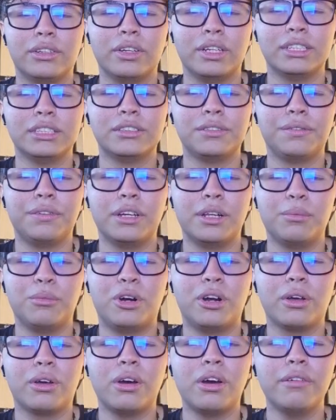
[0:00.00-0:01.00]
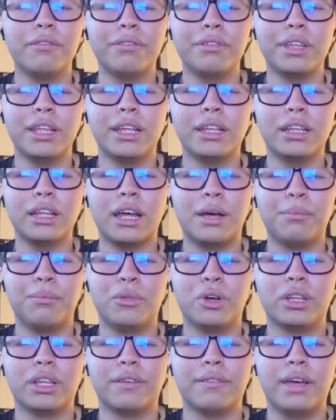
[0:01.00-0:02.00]
students feel more confident and
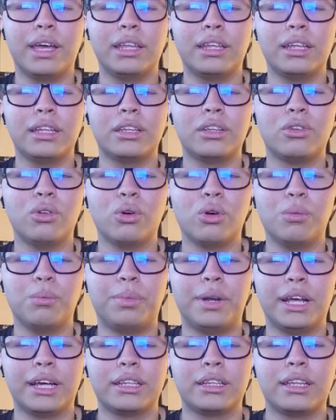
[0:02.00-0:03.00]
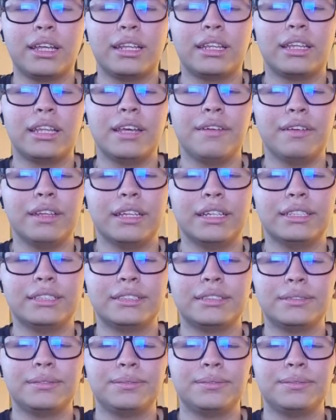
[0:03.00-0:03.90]
motivated to complete the activities.